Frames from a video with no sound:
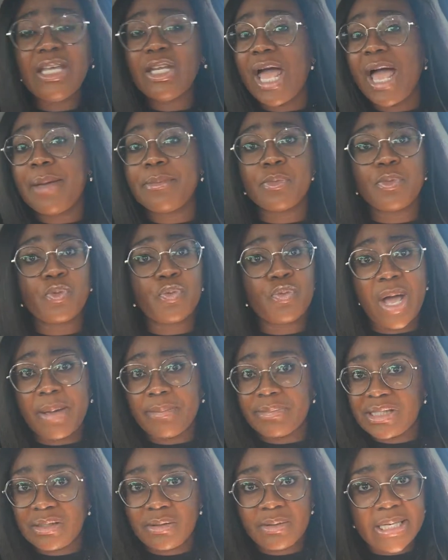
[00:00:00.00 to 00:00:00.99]

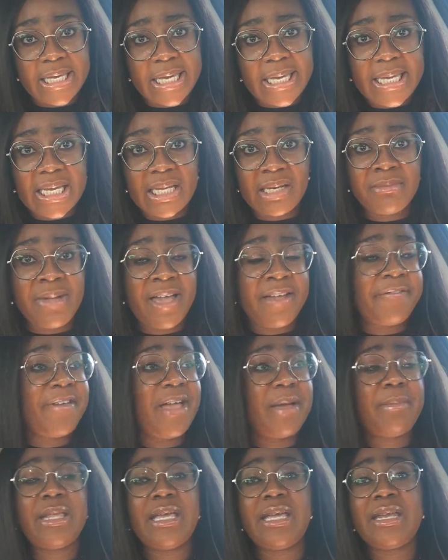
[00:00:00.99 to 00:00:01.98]
I'm still kicking. My
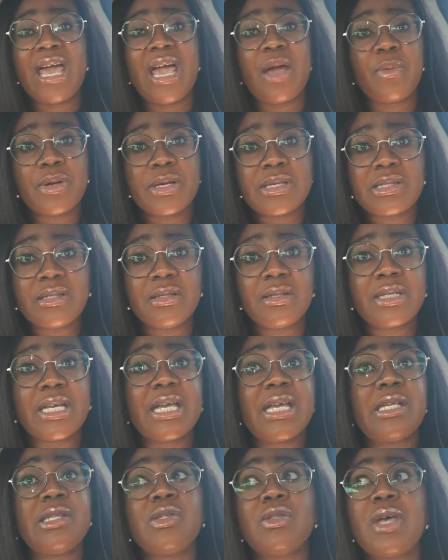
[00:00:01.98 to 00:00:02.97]
family and I were still
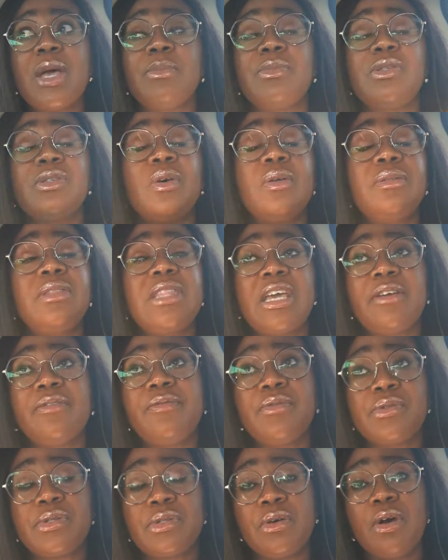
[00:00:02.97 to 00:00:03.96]
kicking. So I'm so
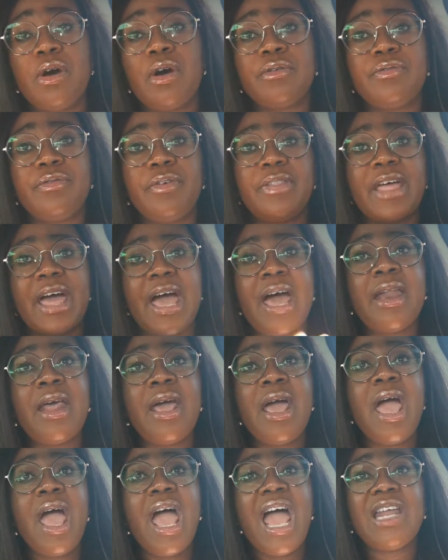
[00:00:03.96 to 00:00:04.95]
thankful to God for that.
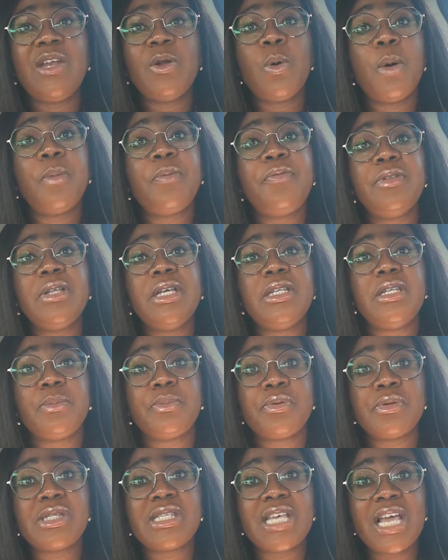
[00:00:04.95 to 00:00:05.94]
And hopefully the
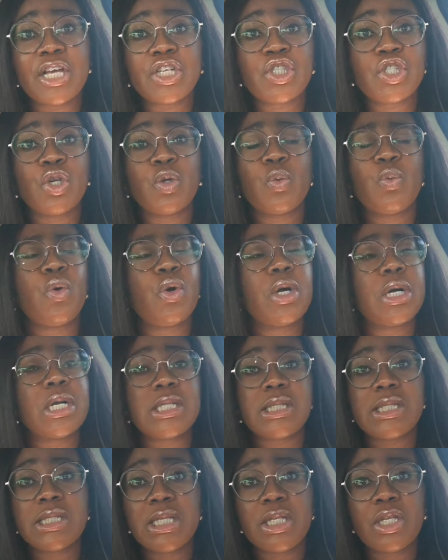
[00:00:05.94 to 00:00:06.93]
protection will
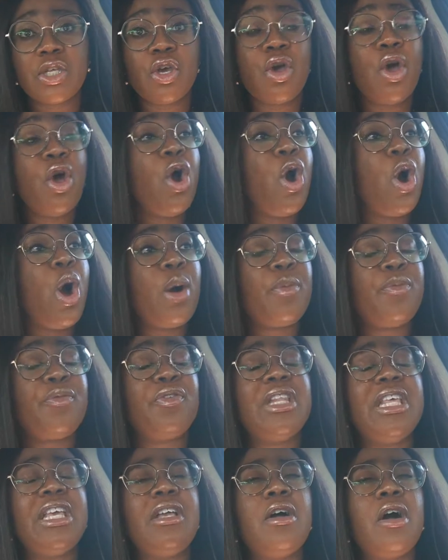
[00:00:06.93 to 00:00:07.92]
continue.
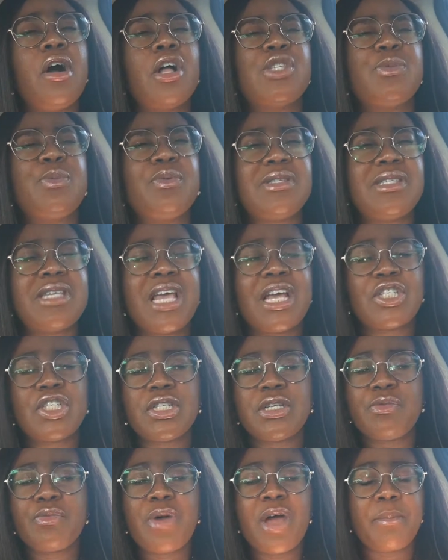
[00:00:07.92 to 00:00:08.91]
Hopefully God's
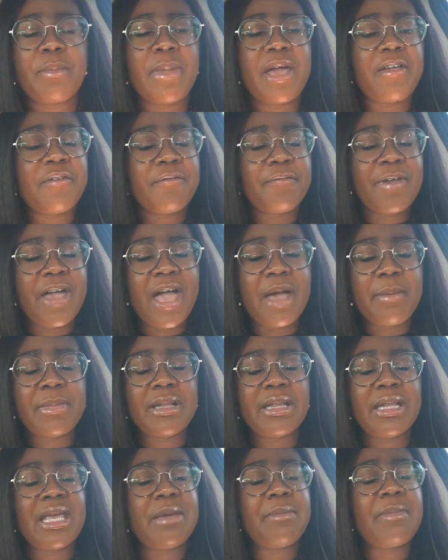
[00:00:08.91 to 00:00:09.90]
protection around my
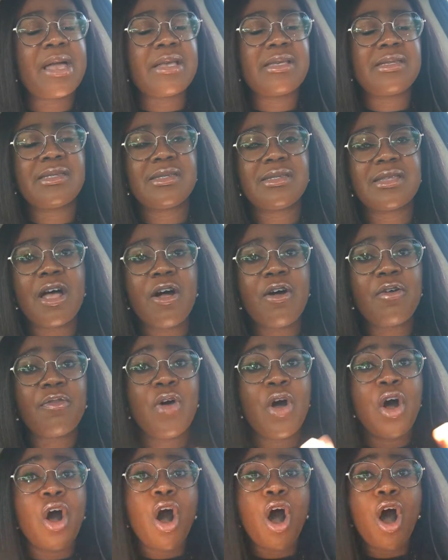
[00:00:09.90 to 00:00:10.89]
family, myself,
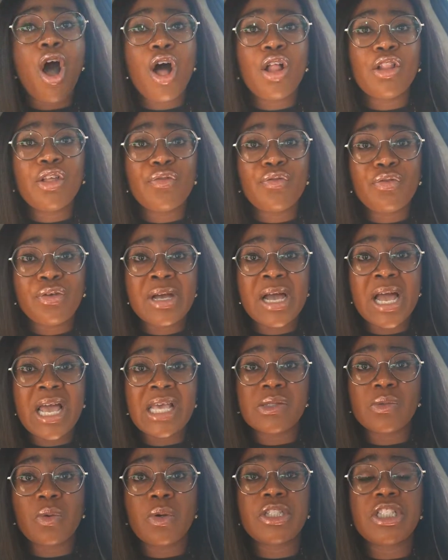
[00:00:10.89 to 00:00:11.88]
all of you
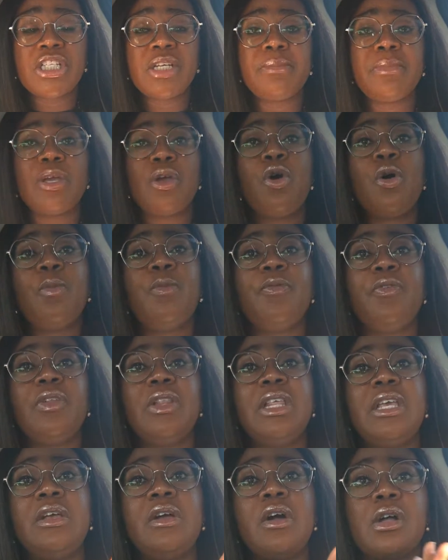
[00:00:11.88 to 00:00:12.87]
guys watching me,
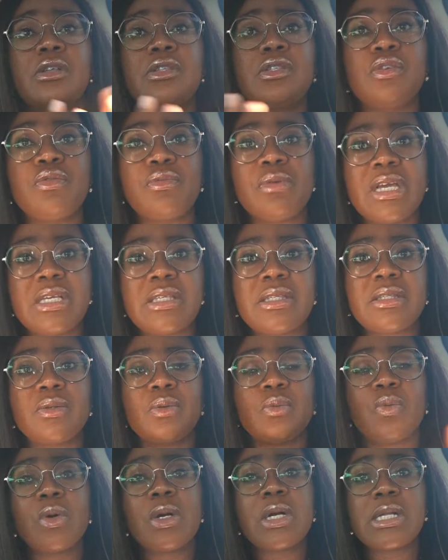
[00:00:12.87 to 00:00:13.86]
hopefully God's grace
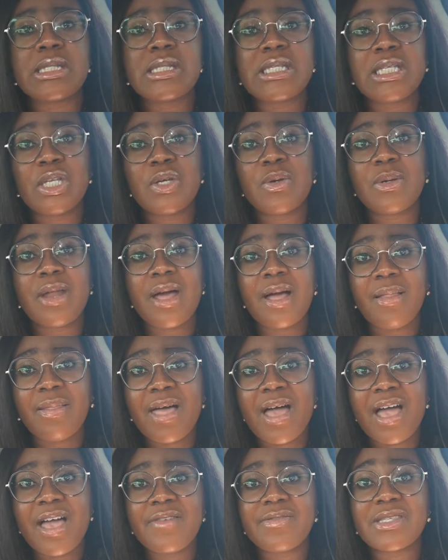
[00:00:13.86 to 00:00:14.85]
will continue in our
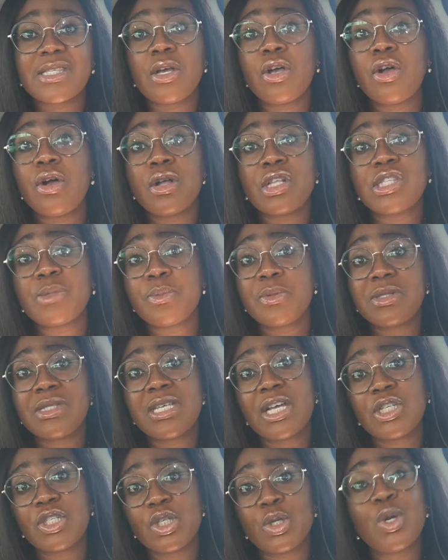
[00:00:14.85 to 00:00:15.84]
lives and God's
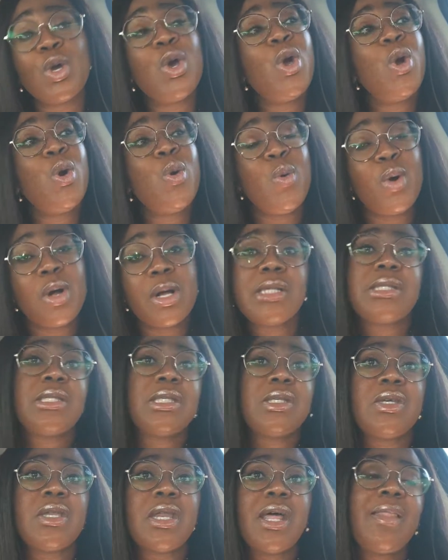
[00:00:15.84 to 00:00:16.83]
protection will
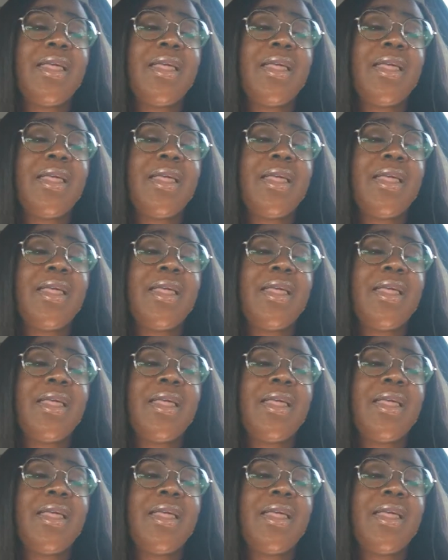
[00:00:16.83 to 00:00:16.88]
continue in our